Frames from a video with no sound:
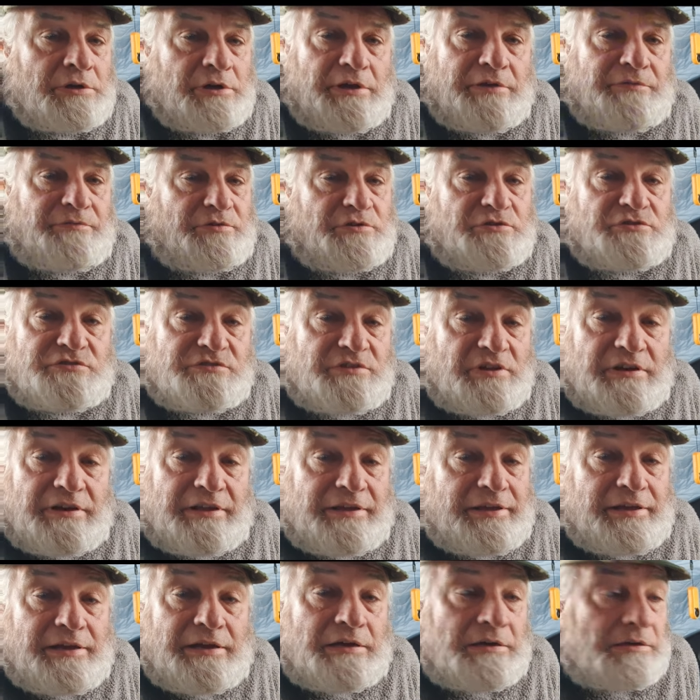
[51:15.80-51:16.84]
If you're still
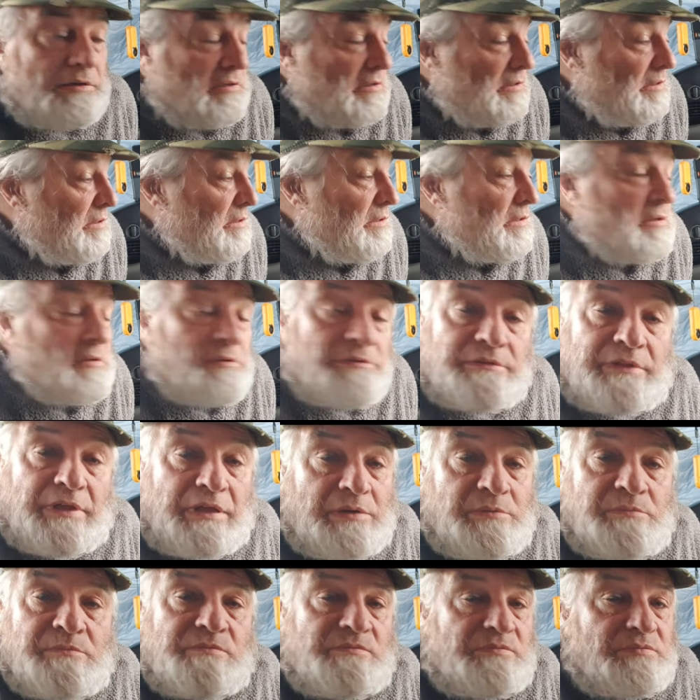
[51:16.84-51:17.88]
here,
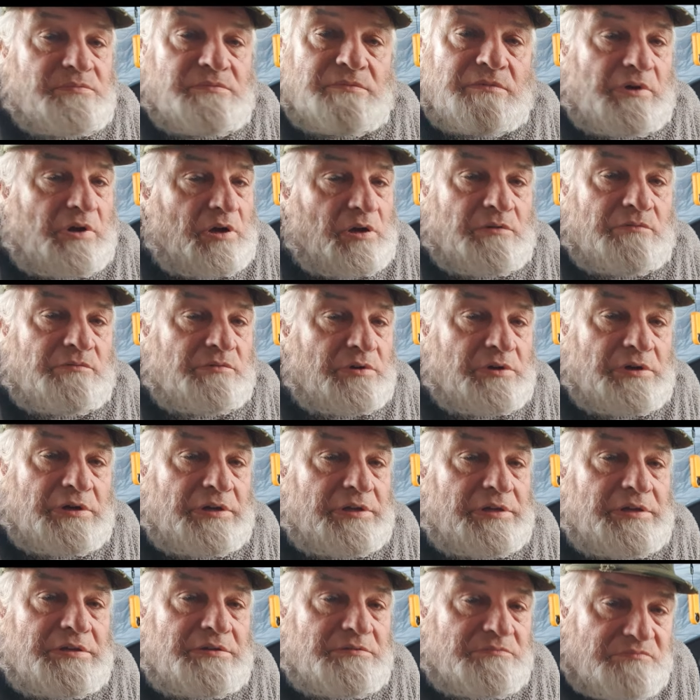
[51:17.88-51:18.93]
then I
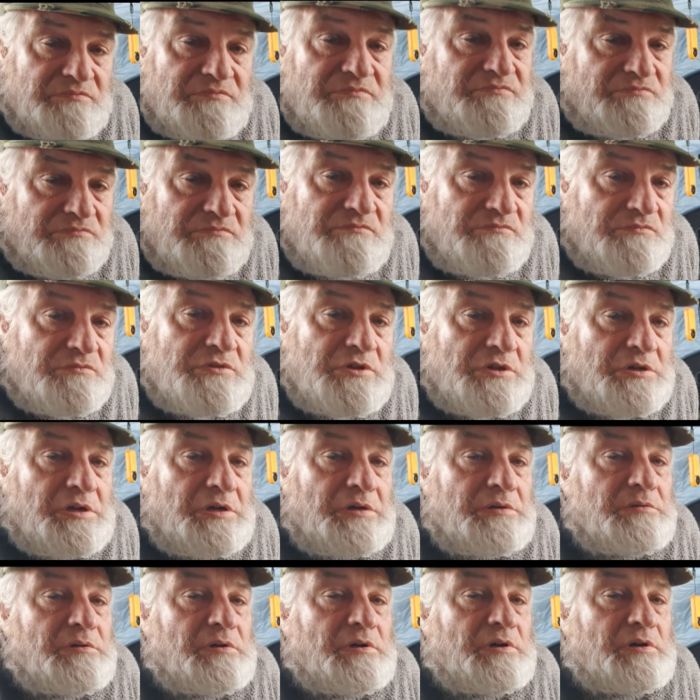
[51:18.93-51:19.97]
really
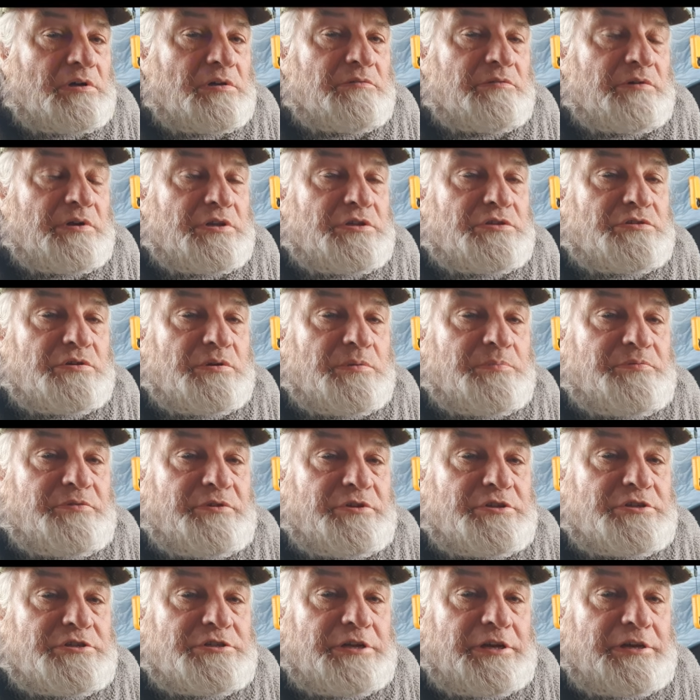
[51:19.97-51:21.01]
do
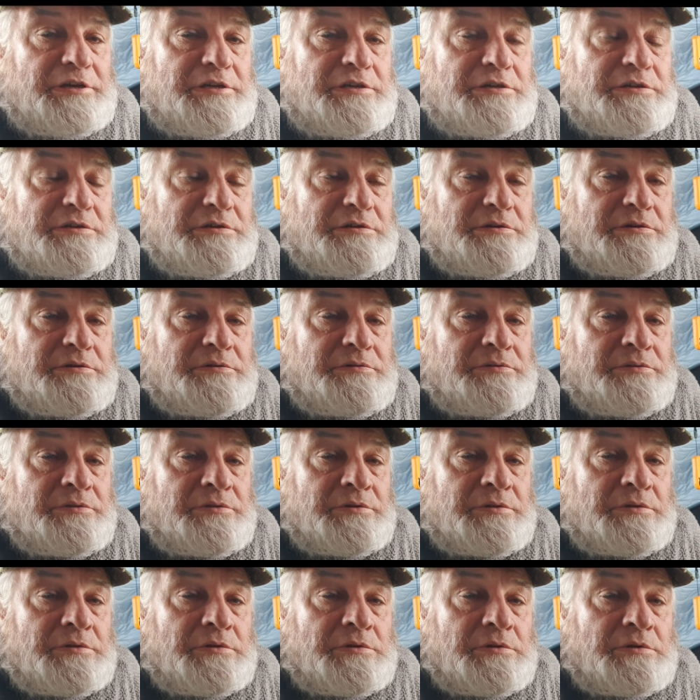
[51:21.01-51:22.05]
appreciate you
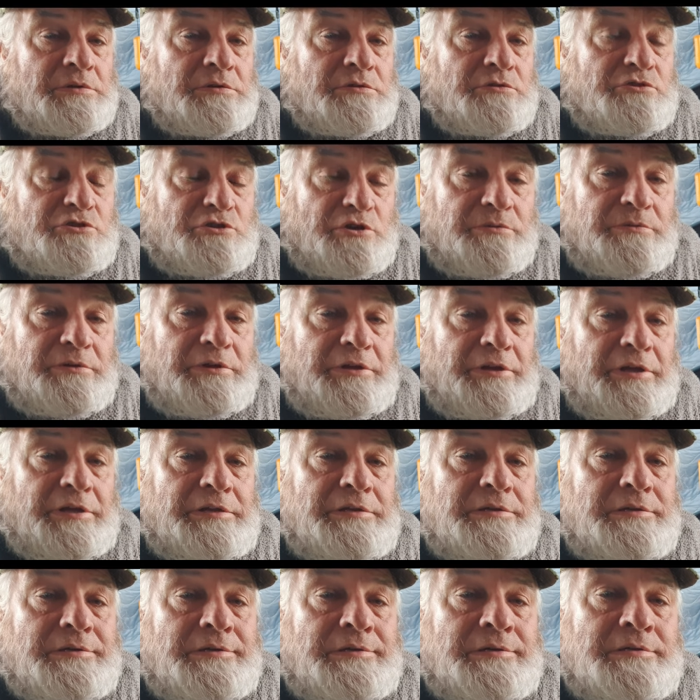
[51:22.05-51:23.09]
tuning
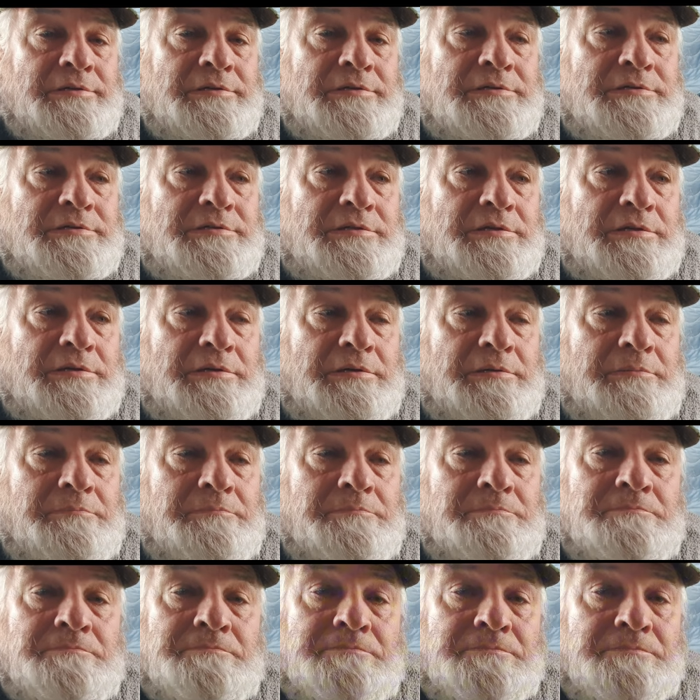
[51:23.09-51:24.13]
in and
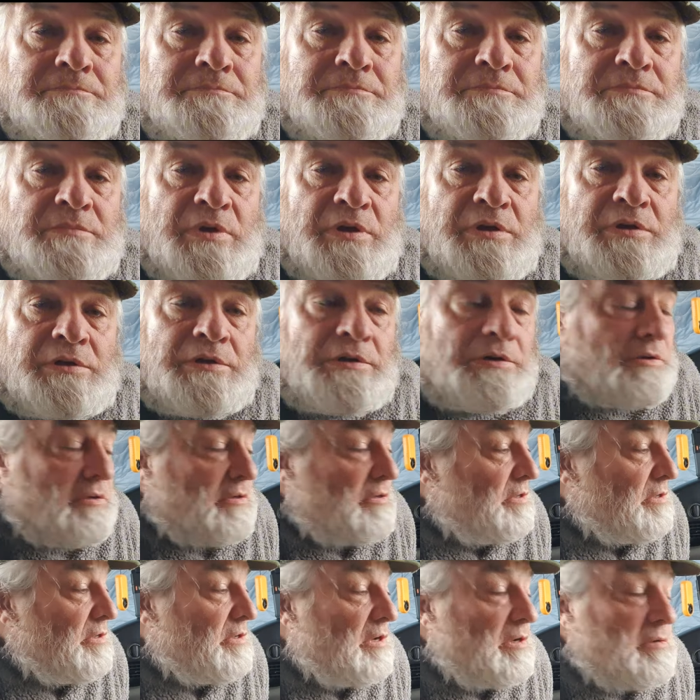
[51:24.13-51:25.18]

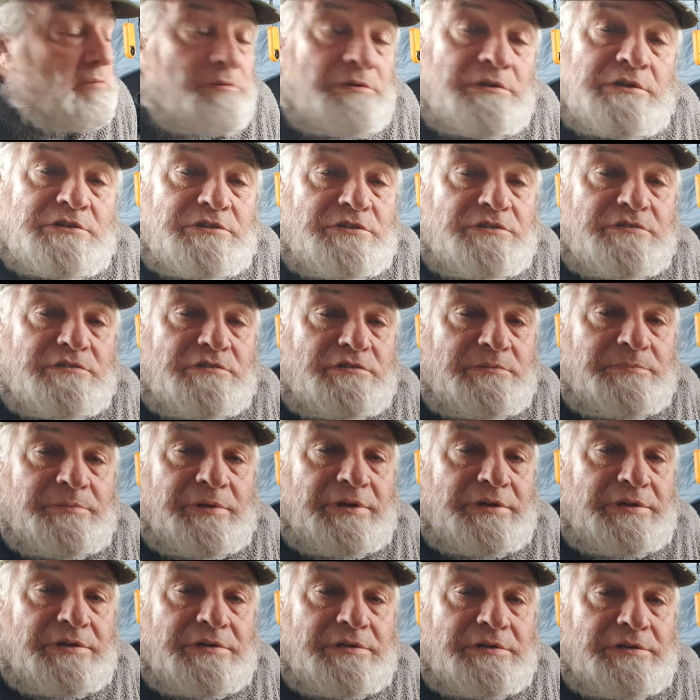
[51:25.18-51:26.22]
you know, listen to
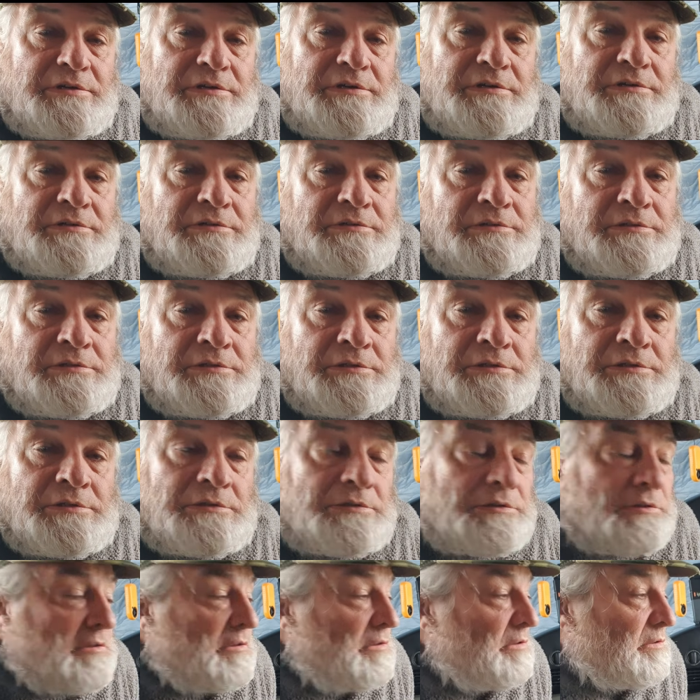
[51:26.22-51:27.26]
me
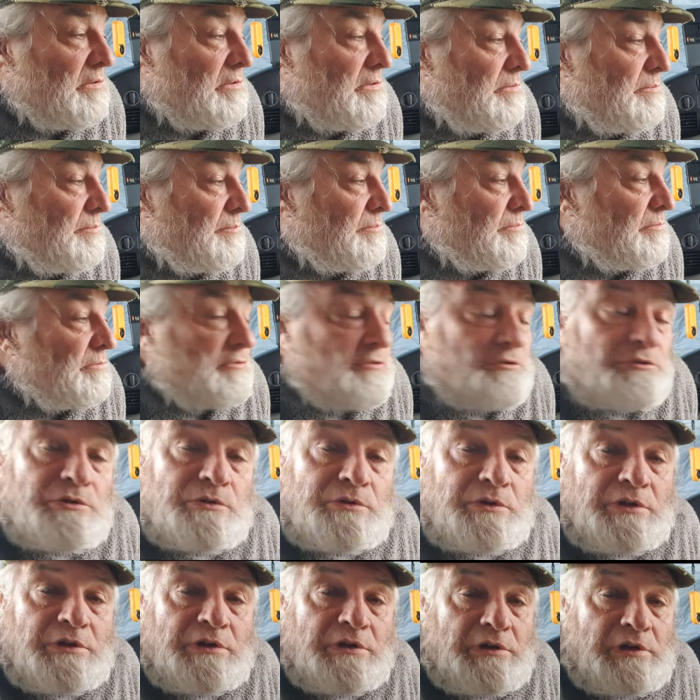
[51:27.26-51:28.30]

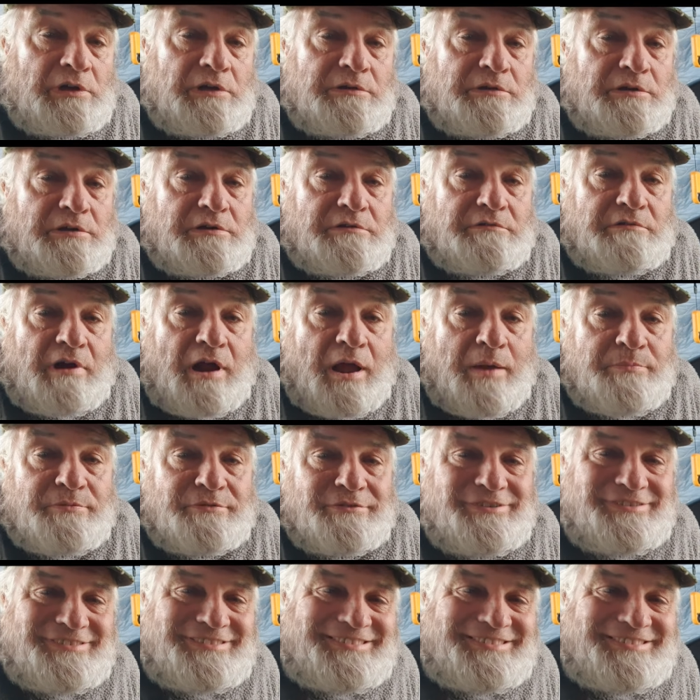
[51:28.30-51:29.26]
talking a load of crap